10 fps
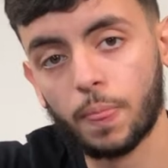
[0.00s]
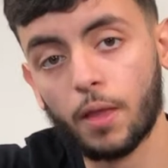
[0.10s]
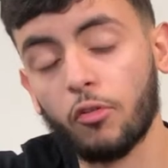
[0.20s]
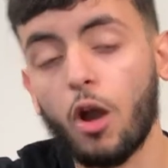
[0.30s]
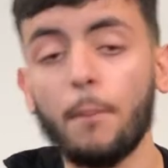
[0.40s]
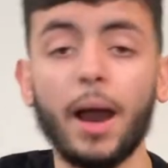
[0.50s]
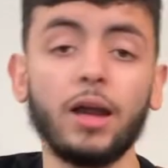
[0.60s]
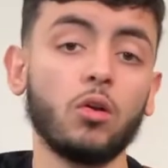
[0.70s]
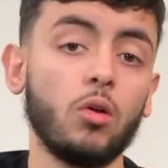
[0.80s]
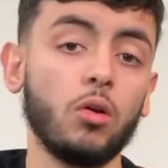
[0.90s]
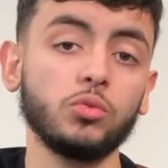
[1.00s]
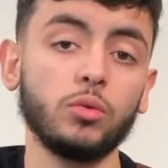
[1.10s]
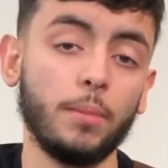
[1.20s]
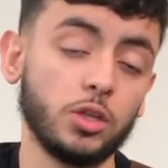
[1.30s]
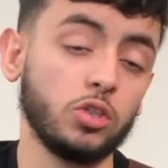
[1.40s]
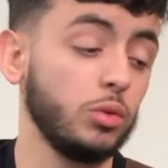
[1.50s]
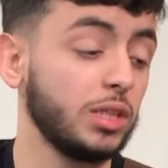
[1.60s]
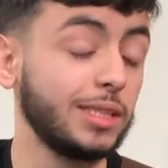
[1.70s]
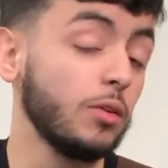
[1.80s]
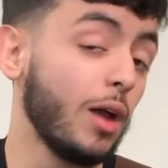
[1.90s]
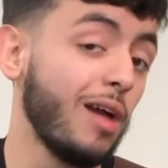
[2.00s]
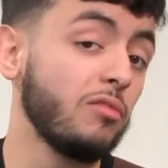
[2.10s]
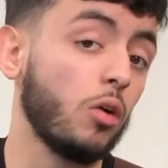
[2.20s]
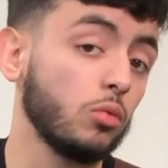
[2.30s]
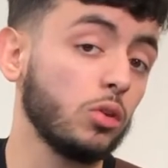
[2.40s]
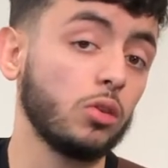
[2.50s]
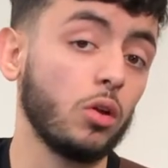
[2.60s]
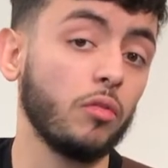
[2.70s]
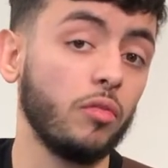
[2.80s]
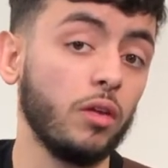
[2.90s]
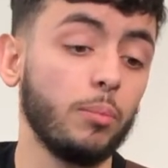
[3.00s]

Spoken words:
For our minor chords, we want to make sure we still have our root, third, and fifth,